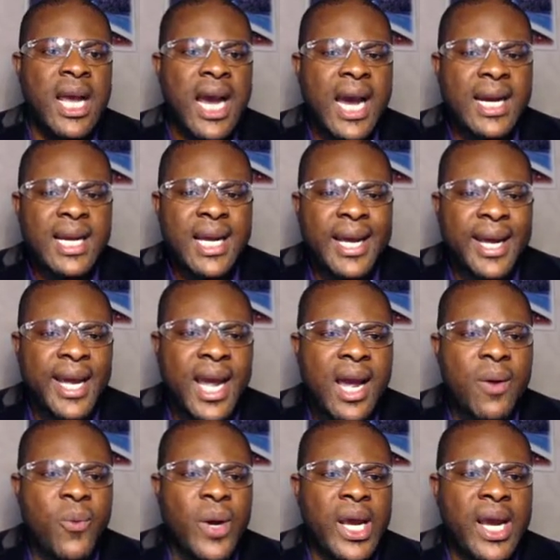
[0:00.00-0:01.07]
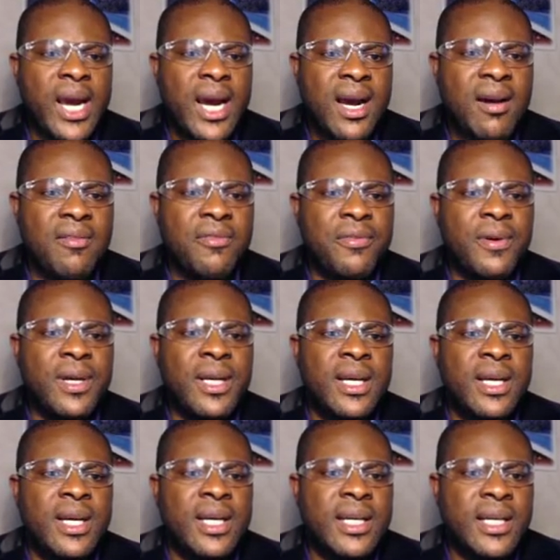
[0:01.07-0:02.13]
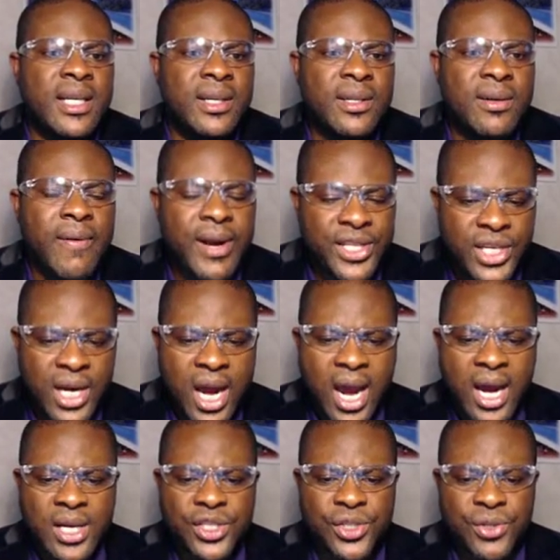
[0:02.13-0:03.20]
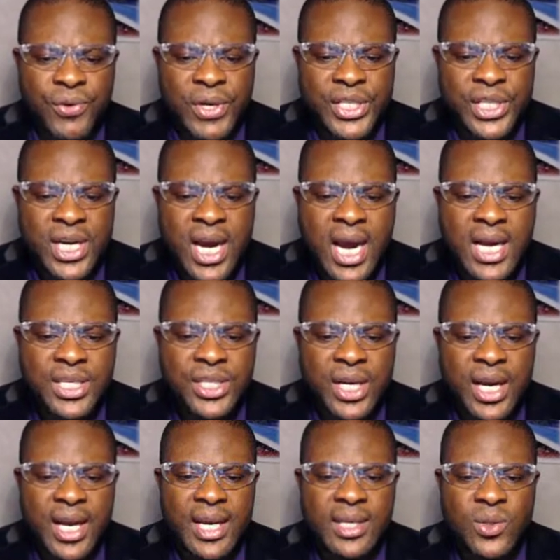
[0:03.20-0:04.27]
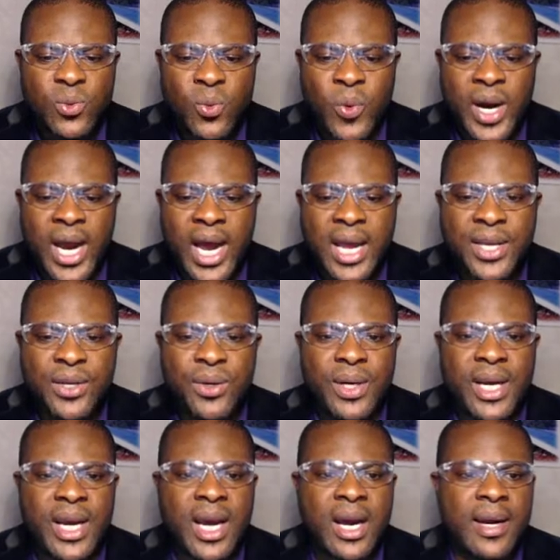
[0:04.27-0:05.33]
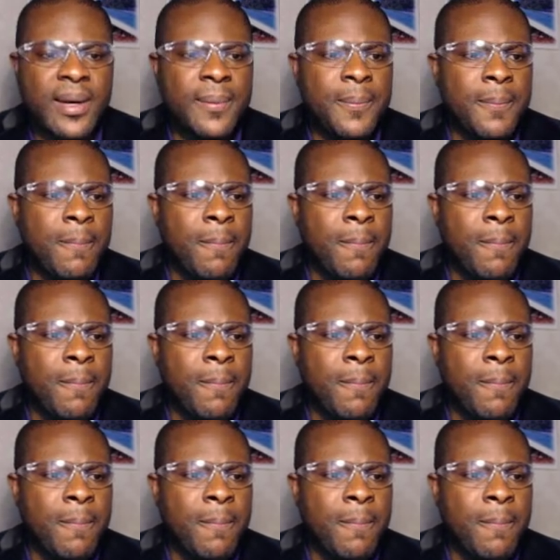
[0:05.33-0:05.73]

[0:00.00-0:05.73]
and here we have recharge recharge is where you can